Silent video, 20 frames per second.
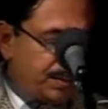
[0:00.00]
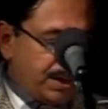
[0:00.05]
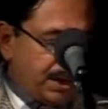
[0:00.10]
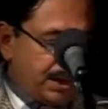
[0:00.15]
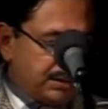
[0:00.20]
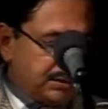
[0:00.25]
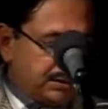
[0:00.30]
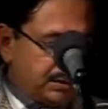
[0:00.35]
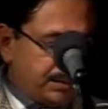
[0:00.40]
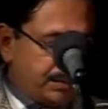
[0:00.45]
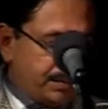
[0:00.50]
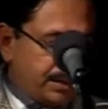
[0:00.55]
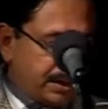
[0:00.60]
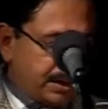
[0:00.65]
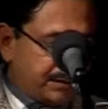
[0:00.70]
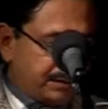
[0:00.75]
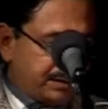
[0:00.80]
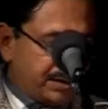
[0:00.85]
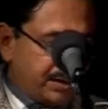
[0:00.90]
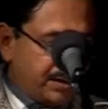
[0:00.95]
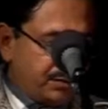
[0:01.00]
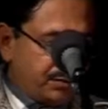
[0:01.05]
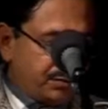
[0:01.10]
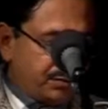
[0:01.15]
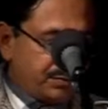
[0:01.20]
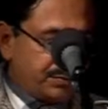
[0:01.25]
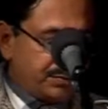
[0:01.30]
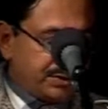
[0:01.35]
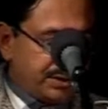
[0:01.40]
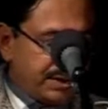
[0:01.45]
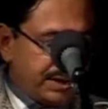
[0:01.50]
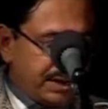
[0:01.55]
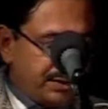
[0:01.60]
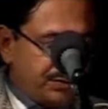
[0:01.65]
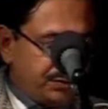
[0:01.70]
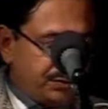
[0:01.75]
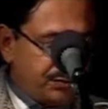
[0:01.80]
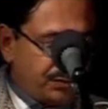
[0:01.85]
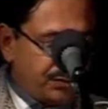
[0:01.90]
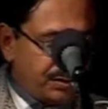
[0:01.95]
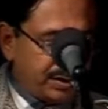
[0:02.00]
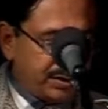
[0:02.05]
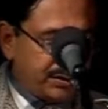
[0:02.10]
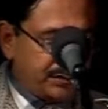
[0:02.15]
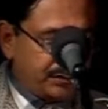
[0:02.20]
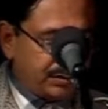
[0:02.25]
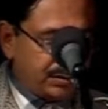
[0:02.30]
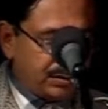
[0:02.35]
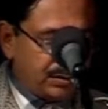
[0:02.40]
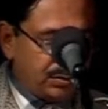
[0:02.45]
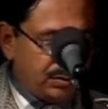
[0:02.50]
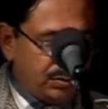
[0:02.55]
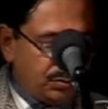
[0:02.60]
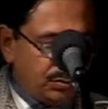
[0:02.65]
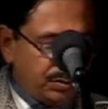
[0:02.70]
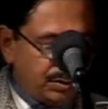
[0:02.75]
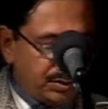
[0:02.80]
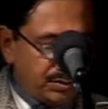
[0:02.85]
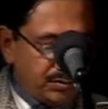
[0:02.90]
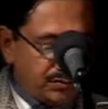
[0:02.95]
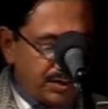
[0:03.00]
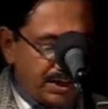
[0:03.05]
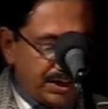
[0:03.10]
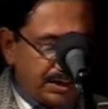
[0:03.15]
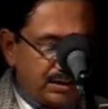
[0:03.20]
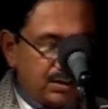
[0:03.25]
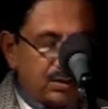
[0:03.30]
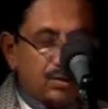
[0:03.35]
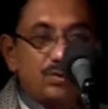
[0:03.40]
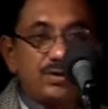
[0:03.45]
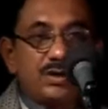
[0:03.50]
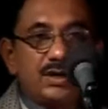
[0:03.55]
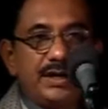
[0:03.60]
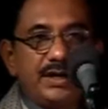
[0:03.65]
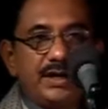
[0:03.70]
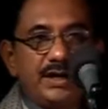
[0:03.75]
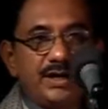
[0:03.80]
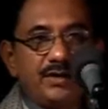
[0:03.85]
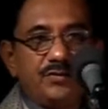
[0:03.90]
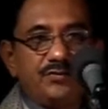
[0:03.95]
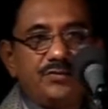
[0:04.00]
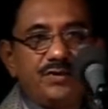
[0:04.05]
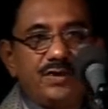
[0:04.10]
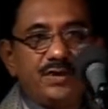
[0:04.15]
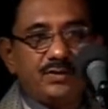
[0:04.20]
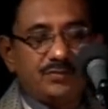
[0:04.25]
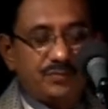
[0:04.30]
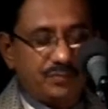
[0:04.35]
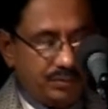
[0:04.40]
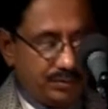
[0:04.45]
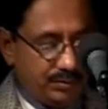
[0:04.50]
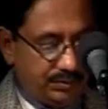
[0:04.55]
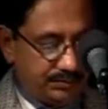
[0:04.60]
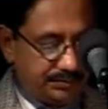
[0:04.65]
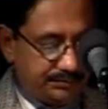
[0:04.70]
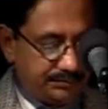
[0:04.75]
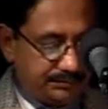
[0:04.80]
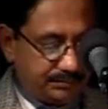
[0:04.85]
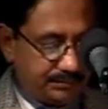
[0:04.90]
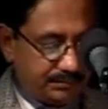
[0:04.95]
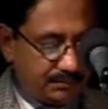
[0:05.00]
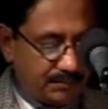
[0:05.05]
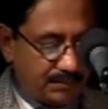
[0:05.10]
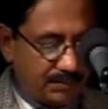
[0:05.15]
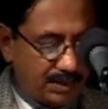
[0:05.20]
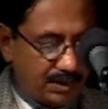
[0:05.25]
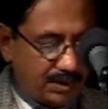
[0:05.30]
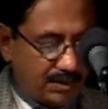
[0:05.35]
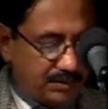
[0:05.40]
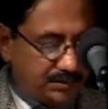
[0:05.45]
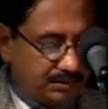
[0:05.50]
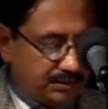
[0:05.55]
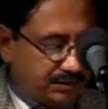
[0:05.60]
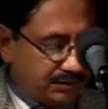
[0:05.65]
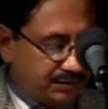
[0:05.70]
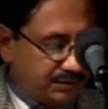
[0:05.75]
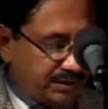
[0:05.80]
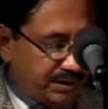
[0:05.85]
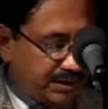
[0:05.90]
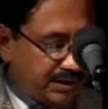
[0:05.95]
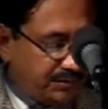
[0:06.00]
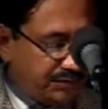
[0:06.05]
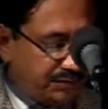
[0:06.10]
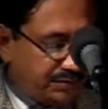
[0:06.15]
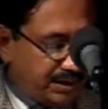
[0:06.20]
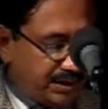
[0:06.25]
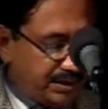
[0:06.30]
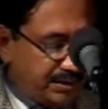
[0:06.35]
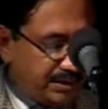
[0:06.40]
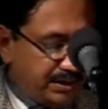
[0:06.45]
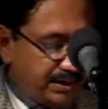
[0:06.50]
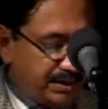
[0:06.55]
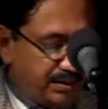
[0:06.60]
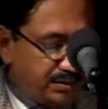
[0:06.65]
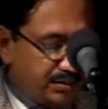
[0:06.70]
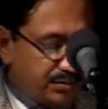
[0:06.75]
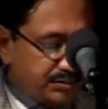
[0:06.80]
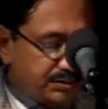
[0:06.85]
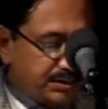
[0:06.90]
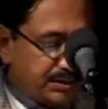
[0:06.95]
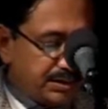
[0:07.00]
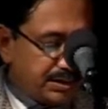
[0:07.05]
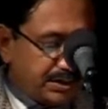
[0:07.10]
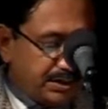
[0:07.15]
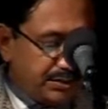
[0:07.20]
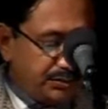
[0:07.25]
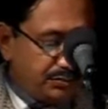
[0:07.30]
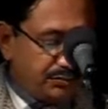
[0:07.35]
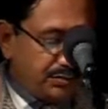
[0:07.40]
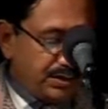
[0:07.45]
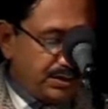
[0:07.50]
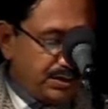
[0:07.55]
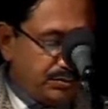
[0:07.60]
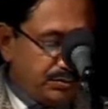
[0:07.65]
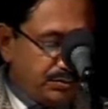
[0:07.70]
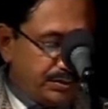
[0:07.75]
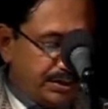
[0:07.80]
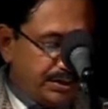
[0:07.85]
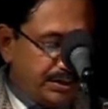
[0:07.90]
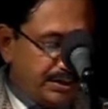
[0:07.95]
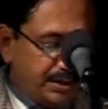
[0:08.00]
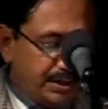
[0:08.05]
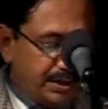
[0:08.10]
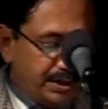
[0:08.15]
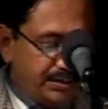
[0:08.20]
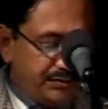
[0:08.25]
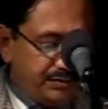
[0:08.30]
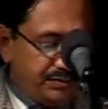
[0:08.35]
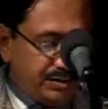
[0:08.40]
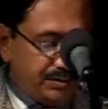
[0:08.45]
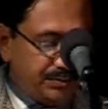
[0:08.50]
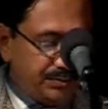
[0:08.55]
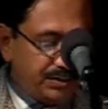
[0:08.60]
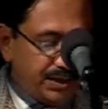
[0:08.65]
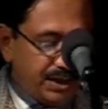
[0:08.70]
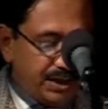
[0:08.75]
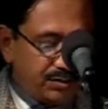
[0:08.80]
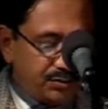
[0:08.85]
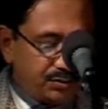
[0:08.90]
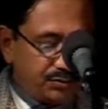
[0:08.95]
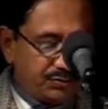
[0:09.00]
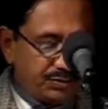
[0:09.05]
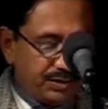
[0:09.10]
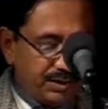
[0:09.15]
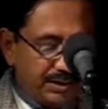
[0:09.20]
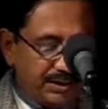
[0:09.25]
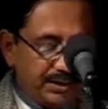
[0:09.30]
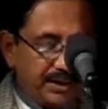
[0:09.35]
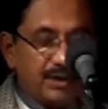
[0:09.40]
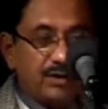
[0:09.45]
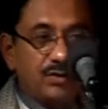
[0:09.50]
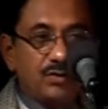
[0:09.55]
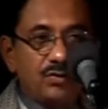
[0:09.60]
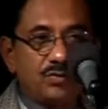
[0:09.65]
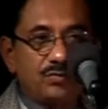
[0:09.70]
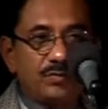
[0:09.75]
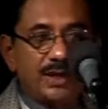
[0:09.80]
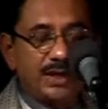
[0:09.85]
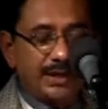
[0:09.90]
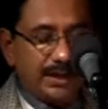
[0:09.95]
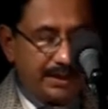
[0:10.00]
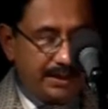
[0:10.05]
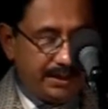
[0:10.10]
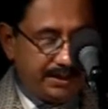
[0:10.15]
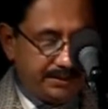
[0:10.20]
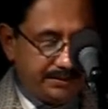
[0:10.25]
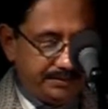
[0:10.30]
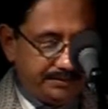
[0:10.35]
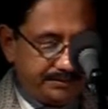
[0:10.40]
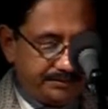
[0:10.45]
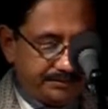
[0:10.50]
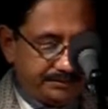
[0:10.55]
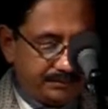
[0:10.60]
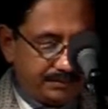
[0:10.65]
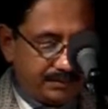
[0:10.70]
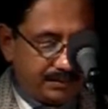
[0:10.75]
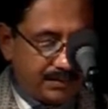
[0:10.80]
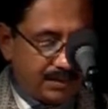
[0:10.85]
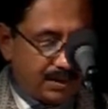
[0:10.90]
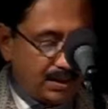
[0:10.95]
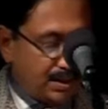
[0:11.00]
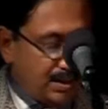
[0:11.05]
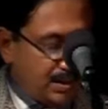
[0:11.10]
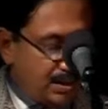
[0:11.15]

The curved path passing from the dense forest looked quite lonely and fearful. The snakes hanging on the trees were looking as if they are oscillating on my head.